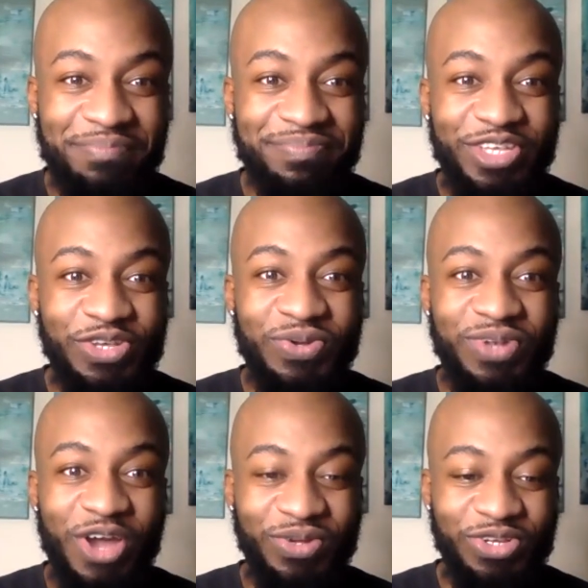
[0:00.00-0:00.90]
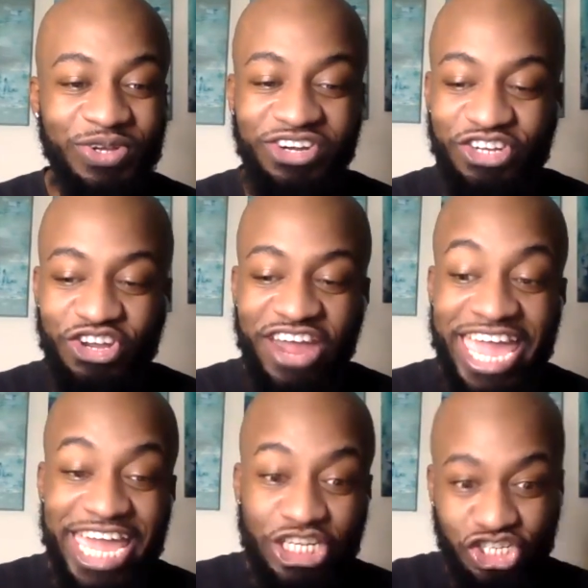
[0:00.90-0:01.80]
You know, your
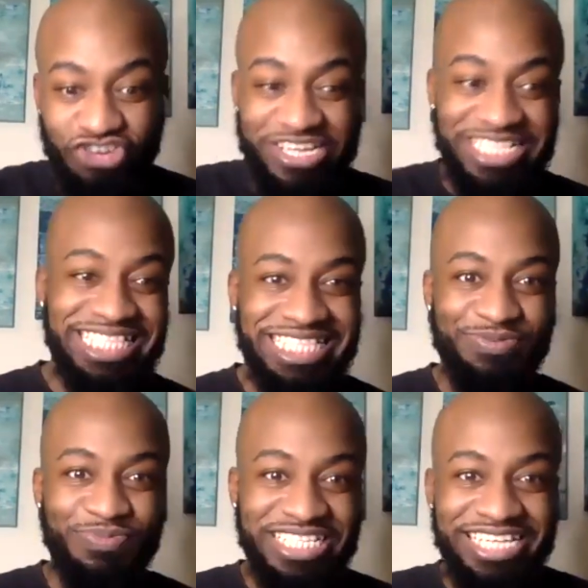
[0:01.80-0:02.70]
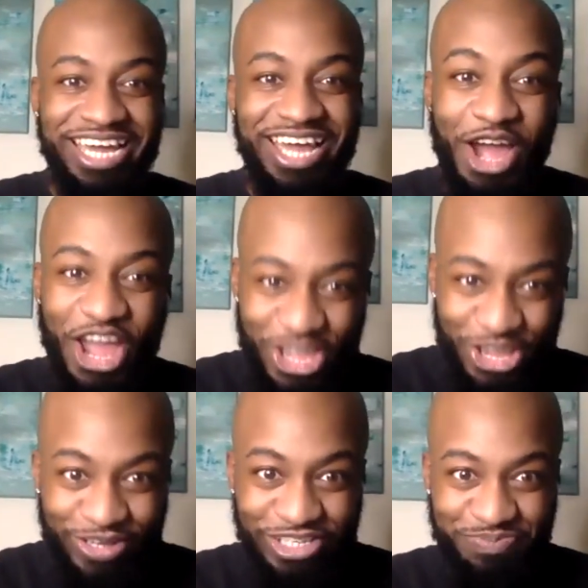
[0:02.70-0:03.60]
entrance with a
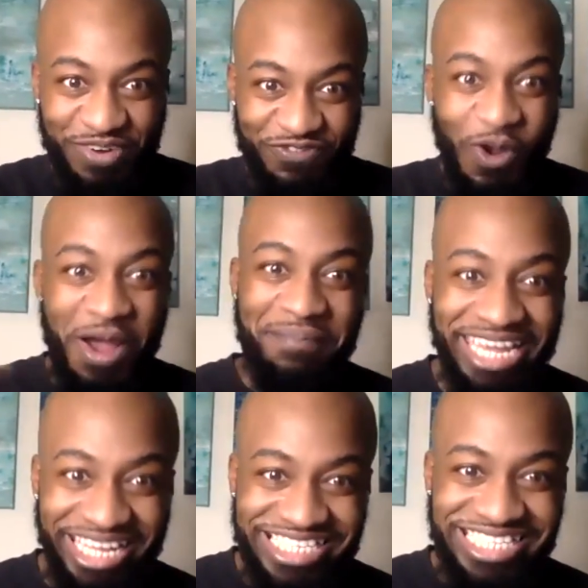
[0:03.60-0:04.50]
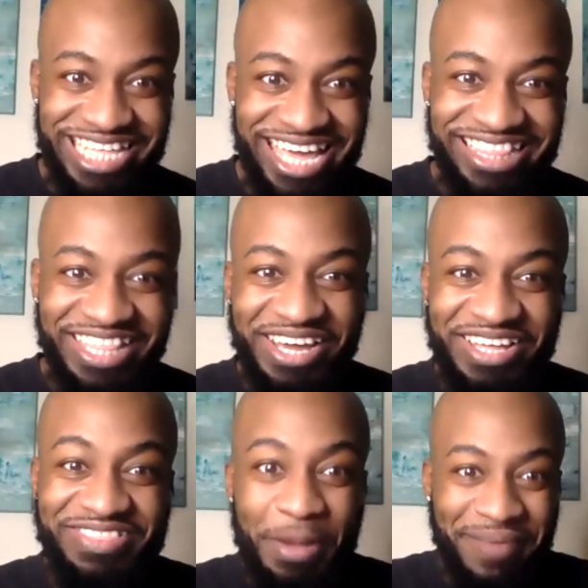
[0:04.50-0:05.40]
huge performance.
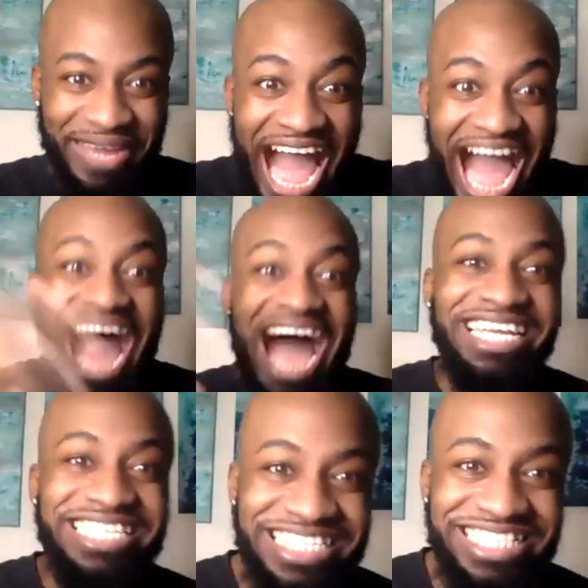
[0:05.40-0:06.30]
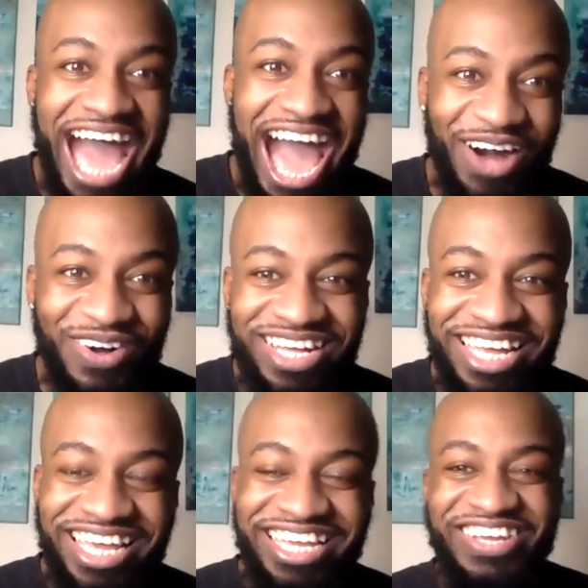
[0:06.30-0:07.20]
The behind is out.
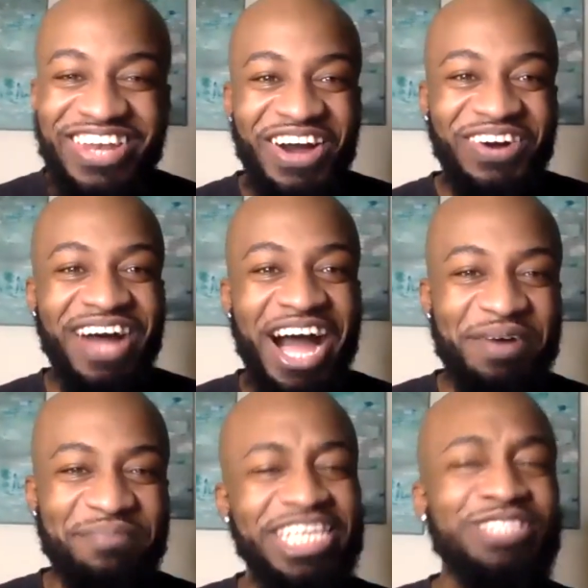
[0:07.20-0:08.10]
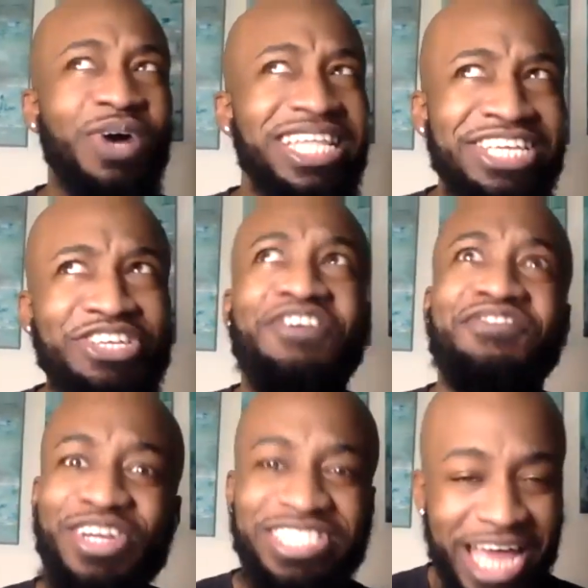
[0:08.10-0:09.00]
You know, this wasn't your
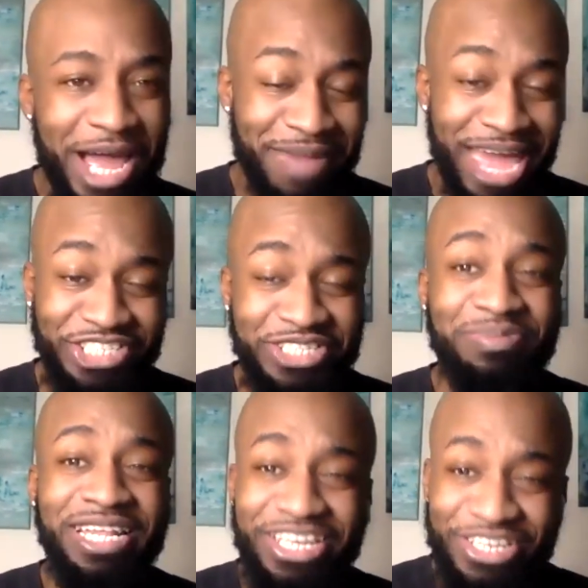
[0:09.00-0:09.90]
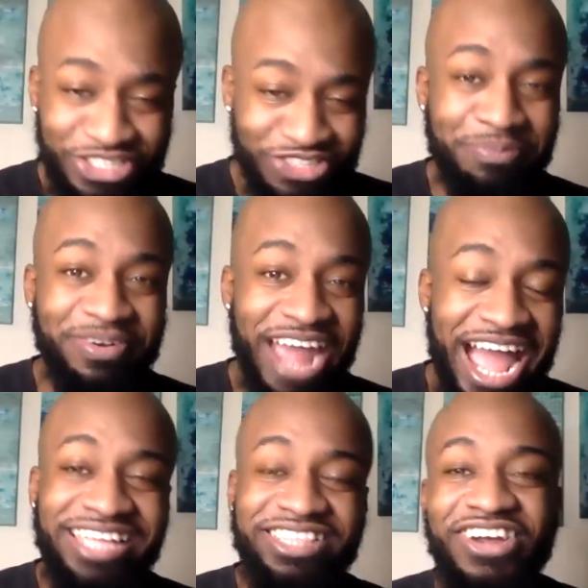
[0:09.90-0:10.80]
first time actually playing the stripper
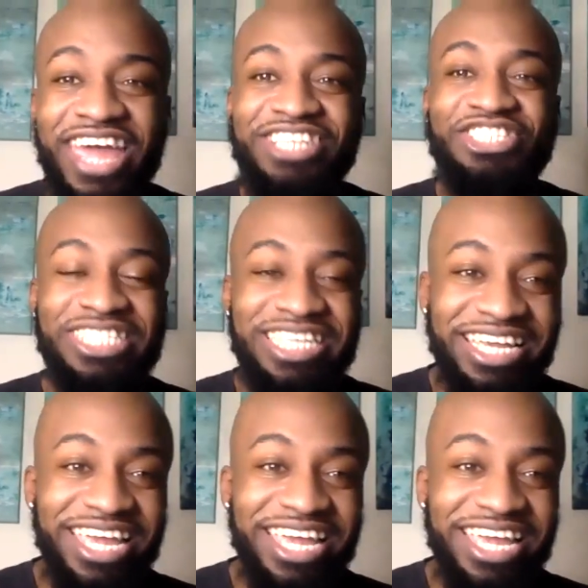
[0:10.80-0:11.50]
either, actually.